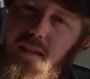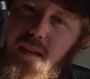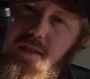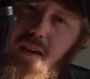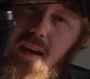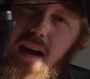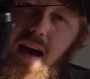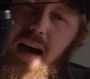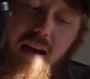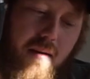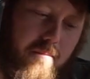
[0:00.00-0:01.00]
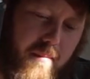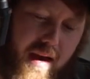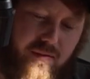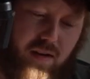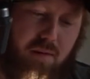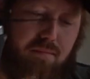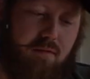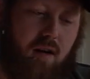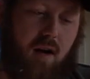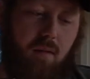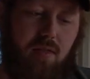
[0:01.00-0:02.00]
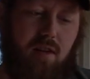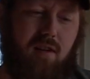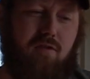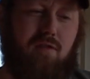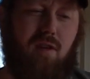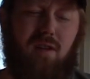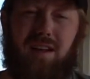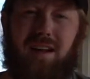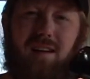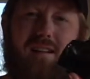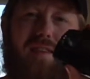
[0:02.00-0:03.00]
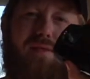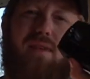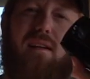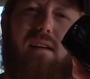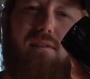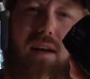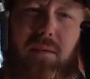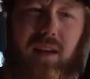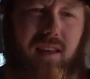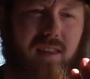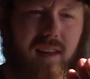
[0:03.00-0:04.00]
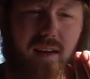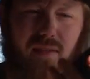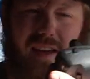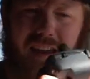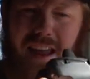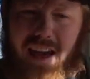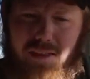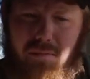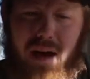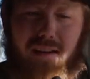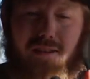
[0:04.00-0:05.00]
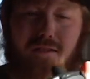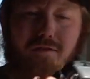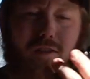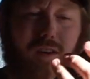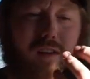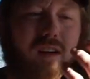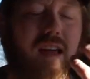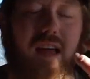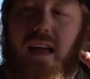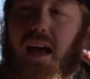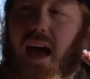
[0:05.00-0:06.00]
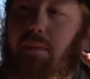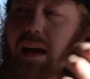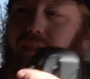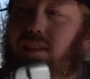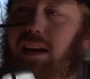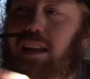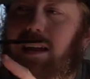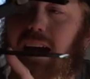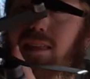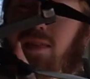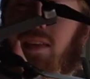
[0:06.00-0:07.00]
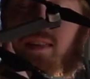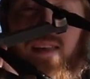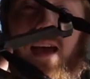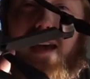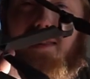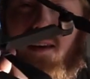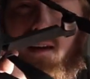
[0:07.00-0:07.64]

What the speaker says: DJI Mavic Pro. The controller here is very reminiscent of like an Xbox controller. I'm not even kidding, guys. The size